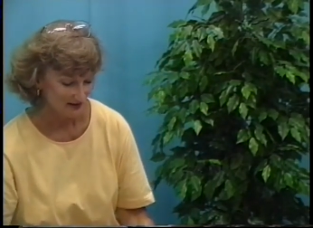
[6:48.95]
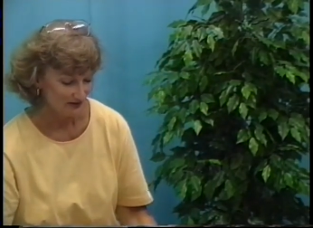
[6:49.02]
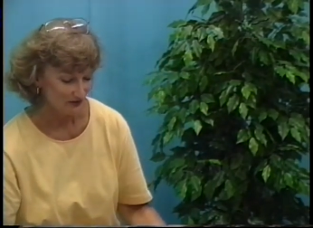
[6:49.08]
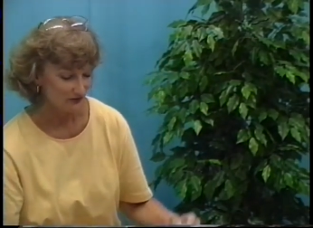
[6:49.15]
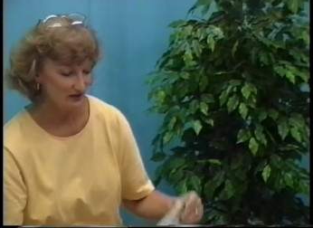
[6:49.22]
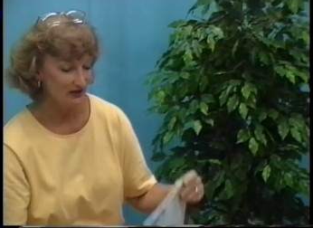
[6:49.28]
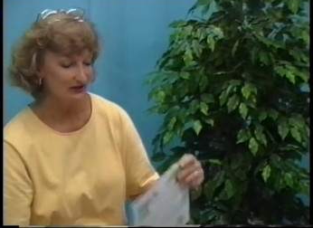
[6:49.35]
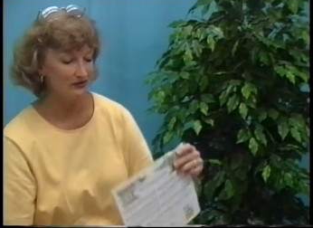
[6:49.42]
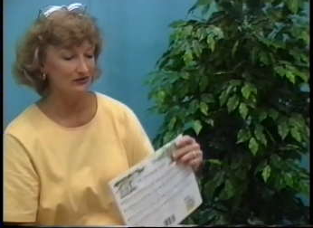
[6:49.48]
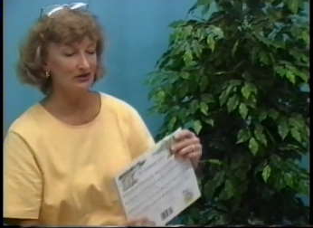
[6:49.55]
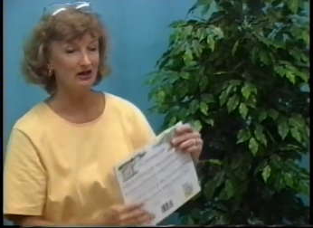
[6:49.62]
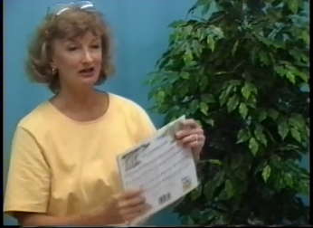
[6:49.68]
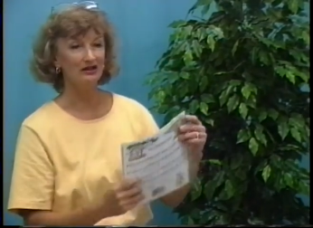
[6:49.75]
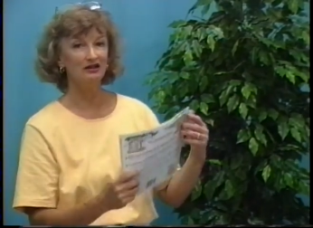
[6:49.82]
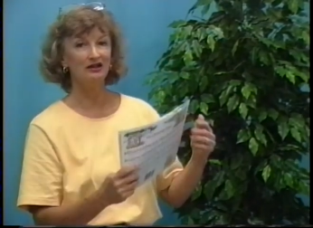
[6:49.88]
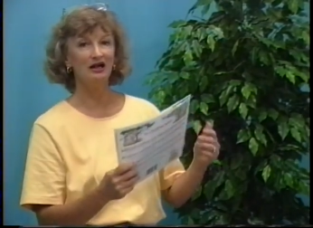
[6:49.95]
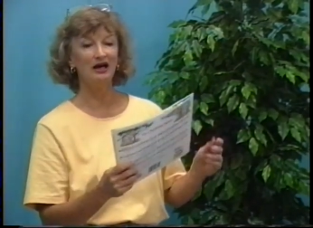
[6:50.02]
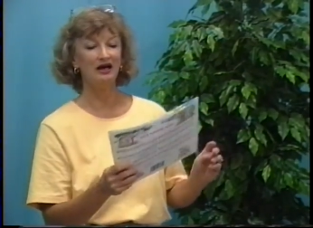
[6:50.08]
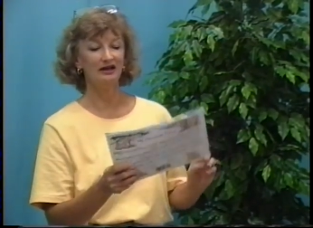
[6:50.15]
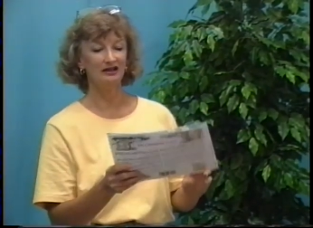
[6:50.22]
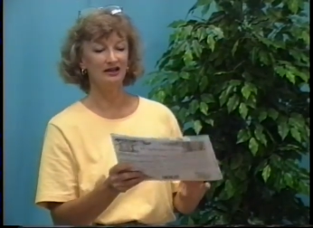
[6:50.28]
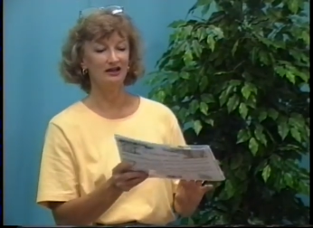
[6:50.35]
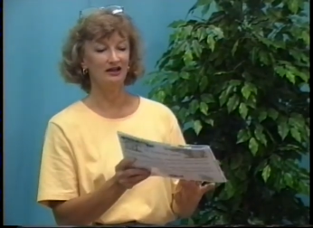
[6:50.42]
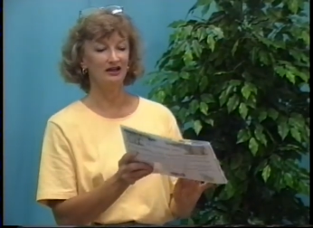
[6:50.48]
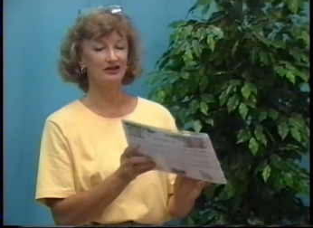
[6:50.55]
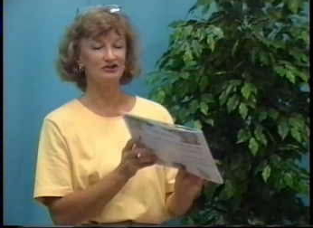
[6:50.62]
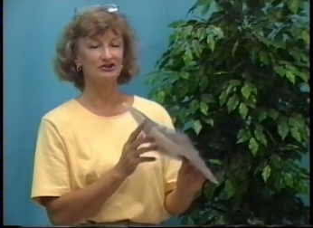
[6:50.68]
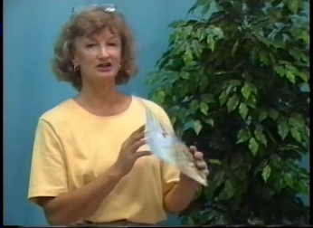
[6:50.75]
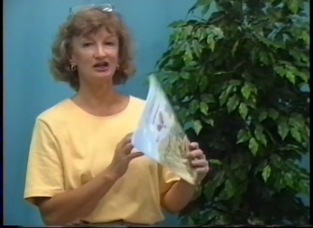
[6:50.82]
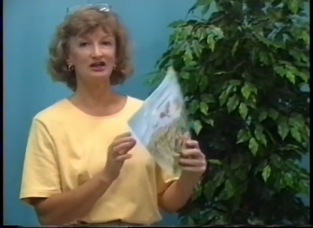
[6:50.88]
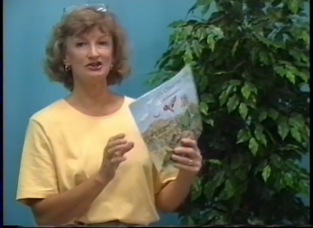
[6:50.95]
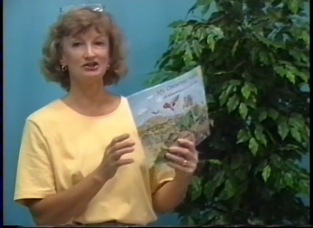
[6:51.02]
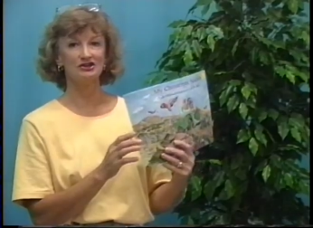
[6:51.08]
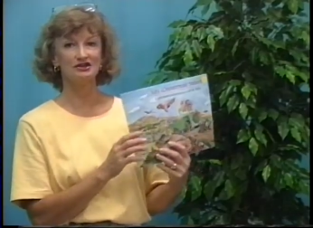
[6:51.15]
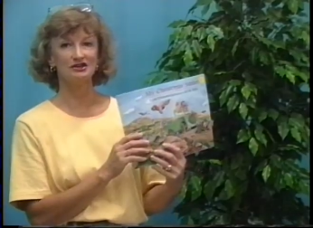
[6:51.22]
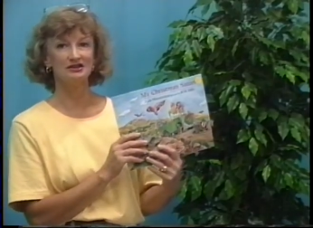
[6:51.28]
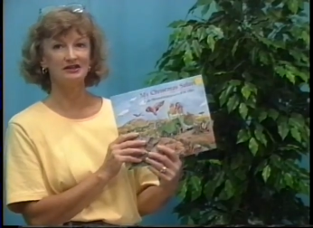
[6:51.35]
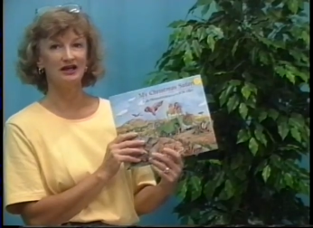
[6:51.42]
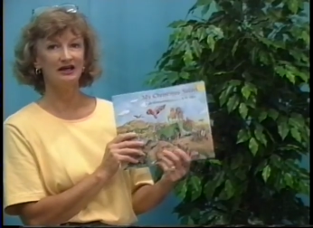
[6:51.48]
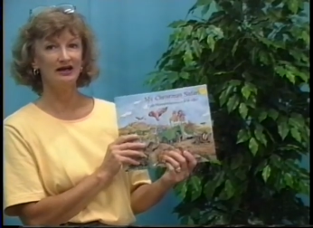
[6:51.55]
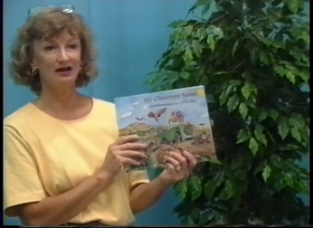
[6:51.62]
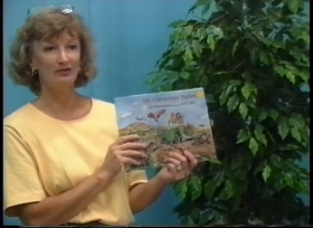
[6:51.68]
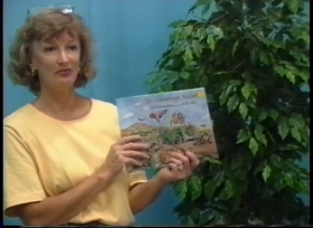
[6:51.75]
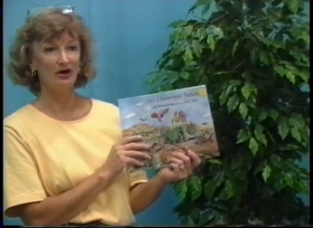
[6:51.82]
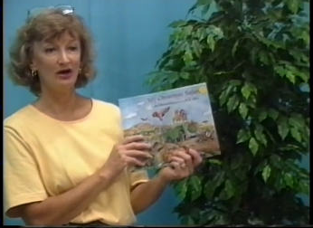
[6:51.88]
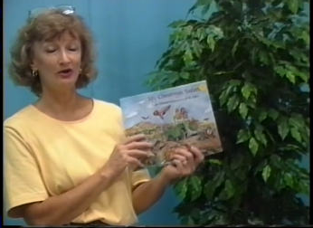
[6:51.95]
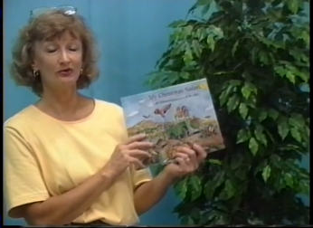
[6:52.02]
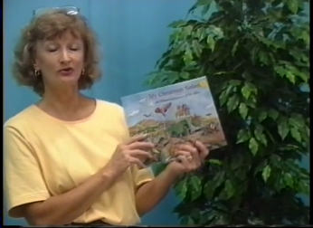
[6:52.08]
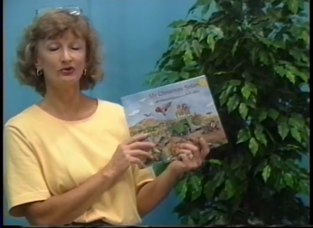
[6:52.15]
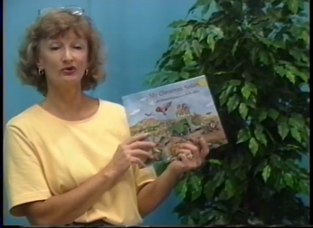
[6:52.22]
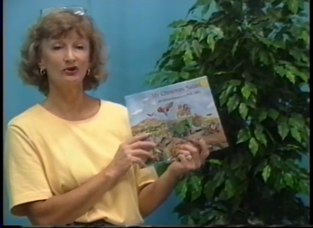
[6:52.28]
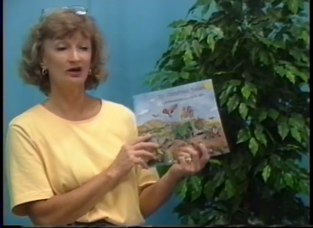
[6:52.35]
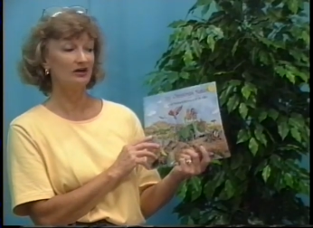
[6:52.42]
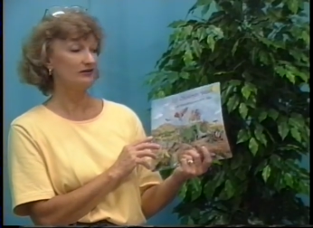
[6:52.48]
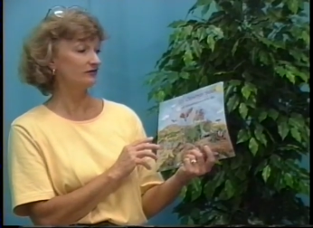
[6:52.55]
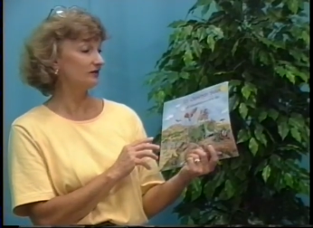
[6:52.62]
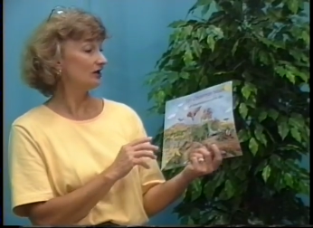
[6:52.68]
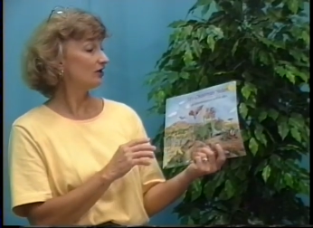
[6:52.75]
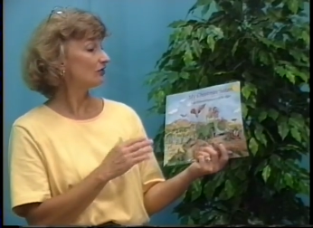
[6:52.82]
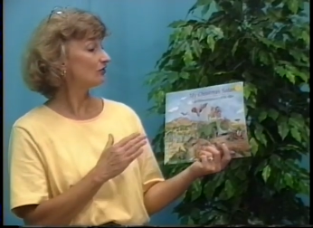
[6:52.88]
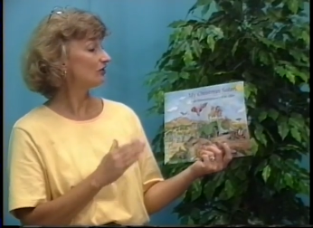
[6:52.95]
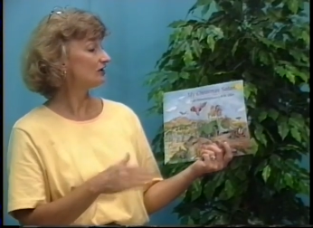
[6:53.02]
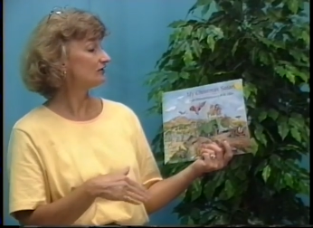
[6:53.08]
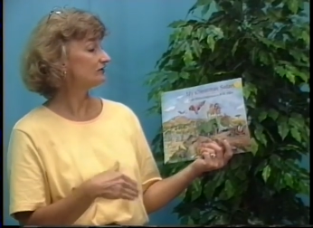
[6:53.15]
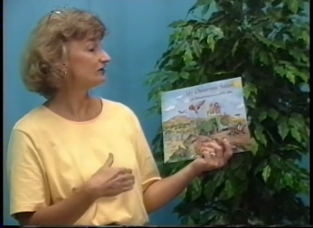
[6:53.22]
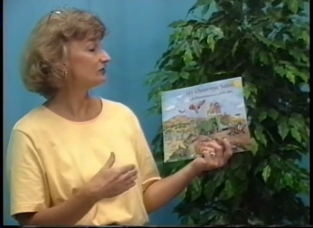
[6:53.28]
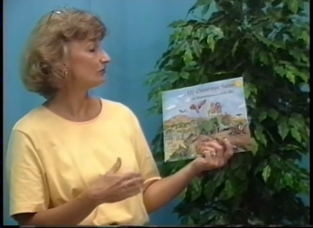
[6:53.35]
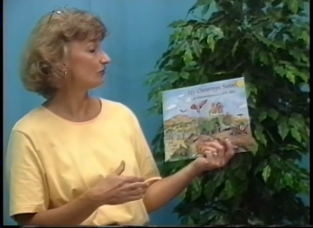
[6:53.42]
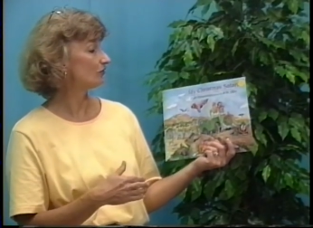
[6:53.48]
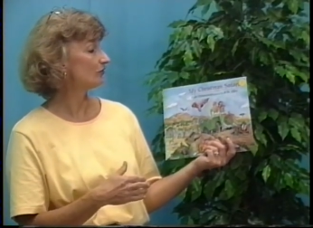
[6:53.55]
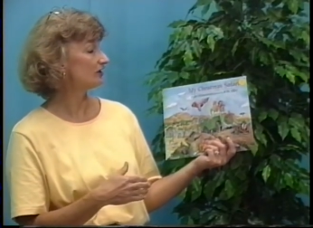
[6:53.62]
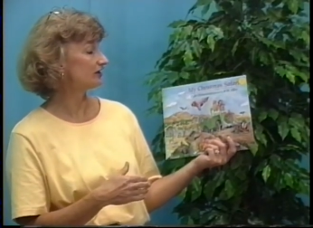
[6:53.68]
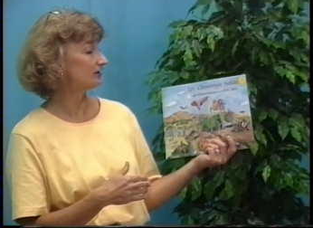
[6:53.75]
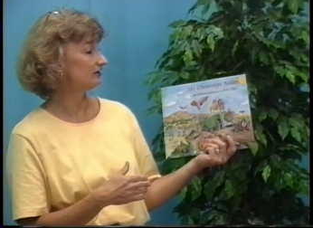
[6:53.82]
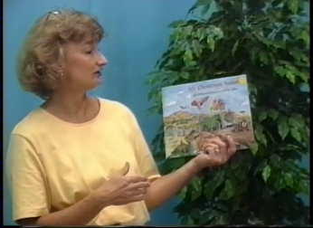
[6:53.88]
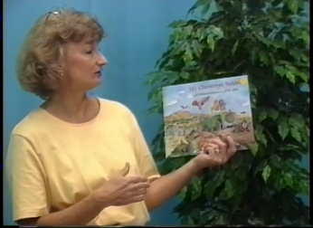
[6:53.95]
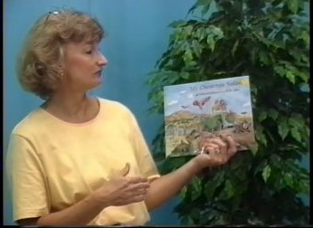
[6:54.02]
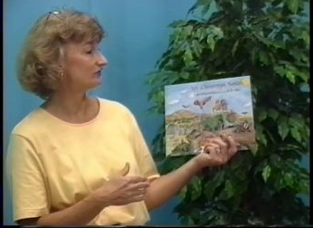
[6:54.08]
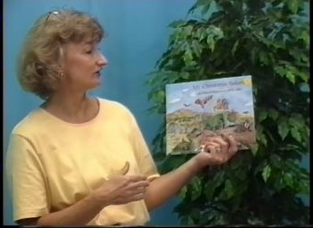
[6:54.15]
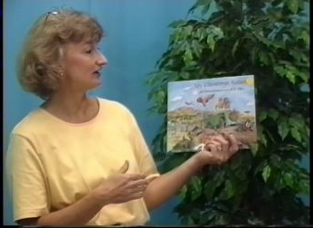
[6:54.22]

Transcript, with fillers: You hear a lot in education today about cross crossing curriculums,